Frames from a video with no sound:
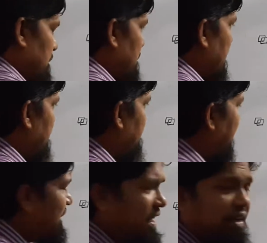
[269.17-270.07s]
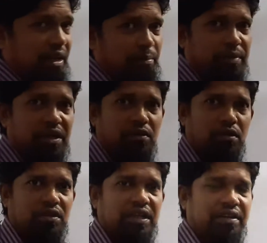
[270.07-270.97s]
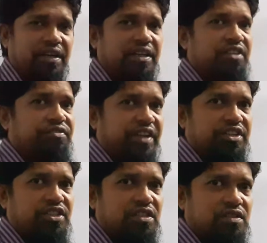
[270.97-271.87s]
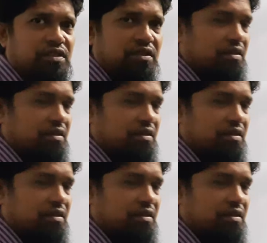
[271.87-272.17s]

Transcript: the greater number or the greater fractions,